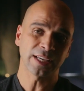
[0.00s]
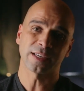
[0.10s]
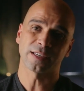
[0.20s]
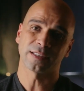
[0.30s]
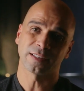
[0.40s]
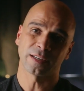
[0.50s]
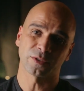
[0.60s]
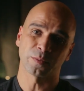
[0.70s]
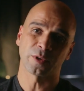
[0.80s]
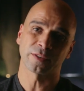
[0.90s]
day
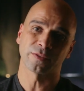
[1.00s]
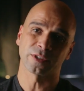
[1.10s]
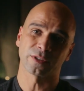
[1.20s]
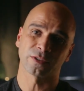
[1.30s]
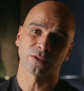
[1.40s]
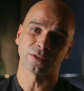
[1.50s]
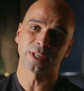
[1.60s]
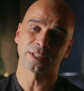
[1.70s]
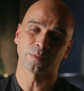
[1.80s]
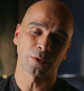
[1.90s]
after breakfast to
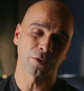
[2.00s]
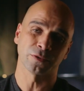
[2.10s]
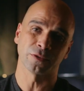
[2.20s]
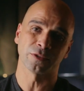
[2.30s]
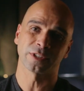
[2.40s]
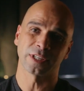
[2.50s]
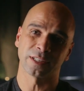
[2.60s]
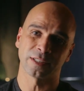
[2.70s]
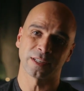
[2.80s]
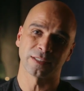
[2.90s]
get produce
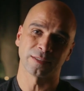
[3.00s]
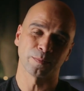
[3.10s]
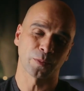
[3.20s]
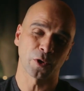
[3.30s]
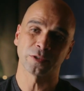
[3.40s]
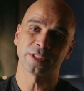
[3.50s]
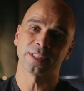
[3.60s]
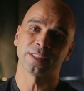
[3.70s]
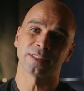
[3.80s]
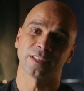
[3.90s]
and
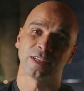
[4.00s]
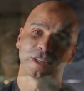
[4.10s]
proteins